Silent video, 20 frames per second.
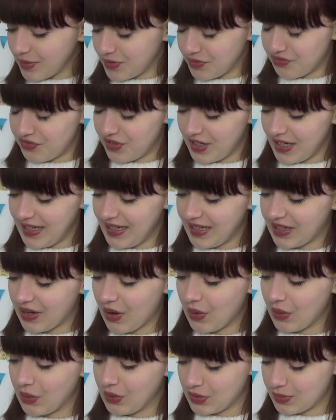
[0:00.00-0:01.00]
really
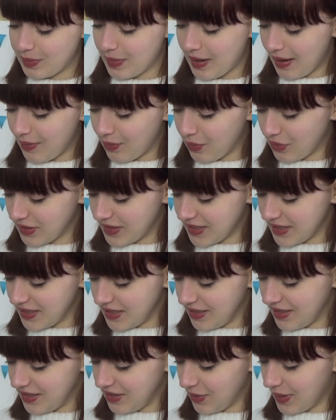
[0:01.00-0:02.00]
cold but I wanted
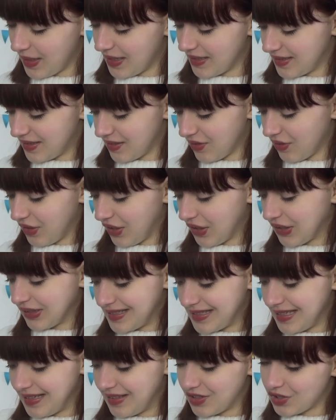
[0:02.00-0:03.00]
to do it so that you could
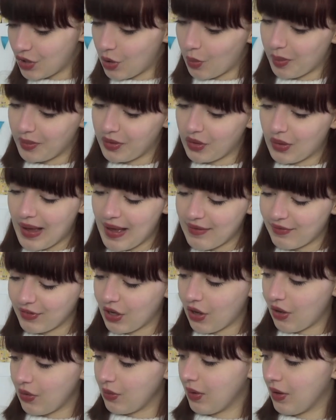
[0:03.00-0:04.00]
see the top and not have a
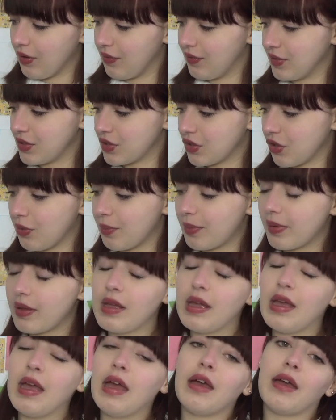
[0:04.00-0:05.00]
coat over the top
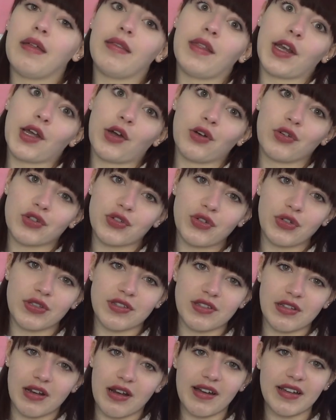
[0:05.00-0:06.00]
and then I got
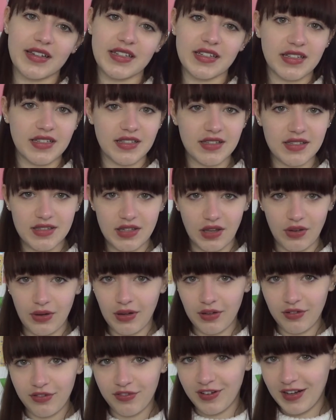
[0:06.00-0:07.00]
tonsillitis so
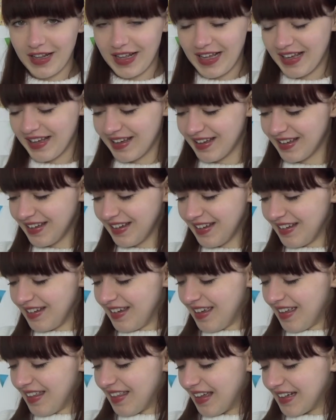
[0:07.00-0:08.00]
hopefully
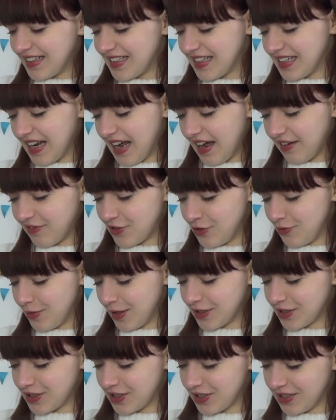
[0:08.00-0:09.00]
that didn't have too
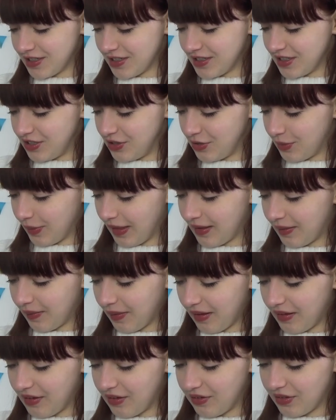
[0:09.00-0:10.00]
much to do with it.
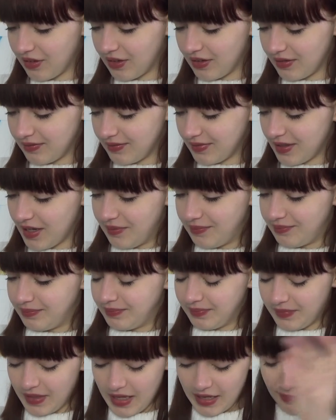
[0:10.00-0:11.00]
I know that, um,
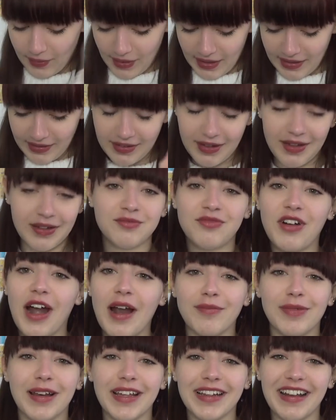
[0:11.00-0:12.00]
anyway, I'm
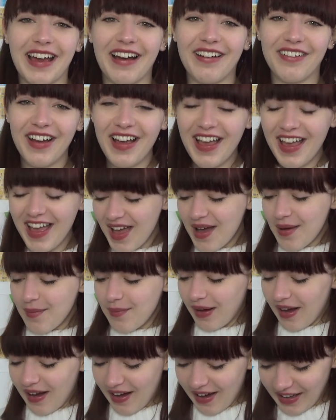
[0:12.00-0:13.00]
rambling now.
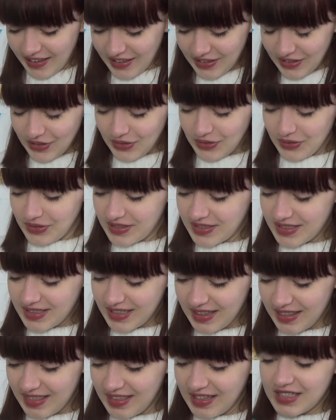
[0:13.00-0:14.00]
But I
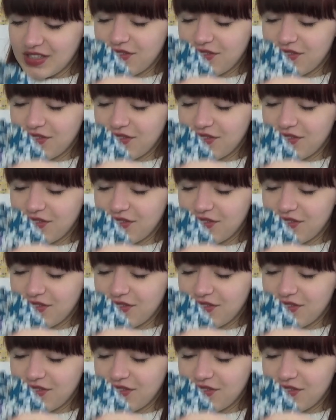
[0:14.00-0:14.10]
used, this